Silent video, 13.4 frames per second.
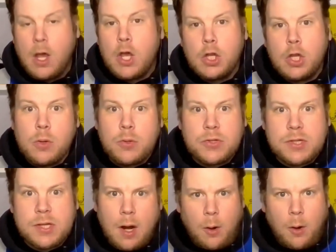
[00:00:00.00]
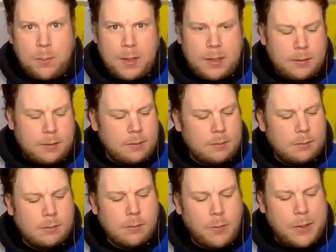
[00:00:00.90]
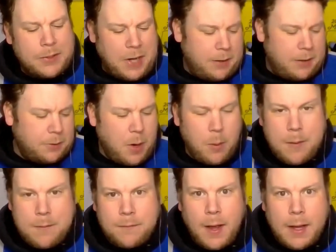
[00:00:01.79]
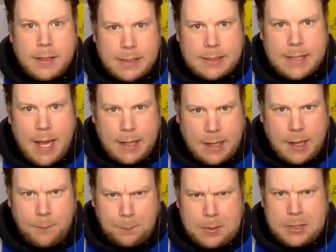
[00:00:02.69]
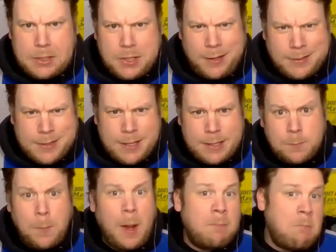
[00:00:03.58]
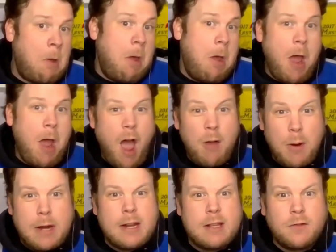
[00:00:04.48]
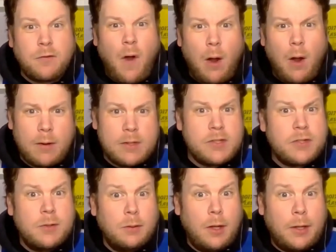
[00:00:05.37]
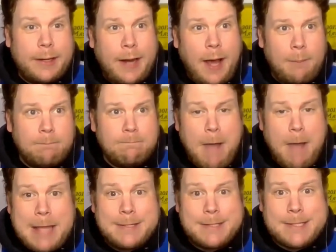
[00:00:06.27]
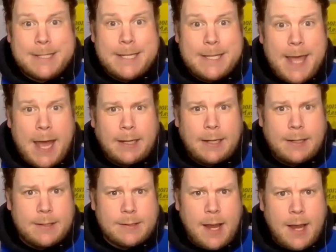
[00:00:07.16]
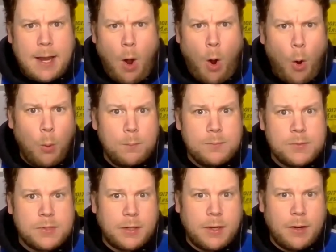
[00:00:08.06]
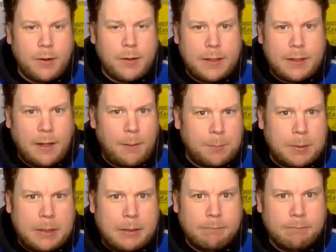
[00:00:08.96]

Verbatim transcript: Houston Open, which I don't know if I did that company justice, but I went as far as to look it up and see that it is a home security company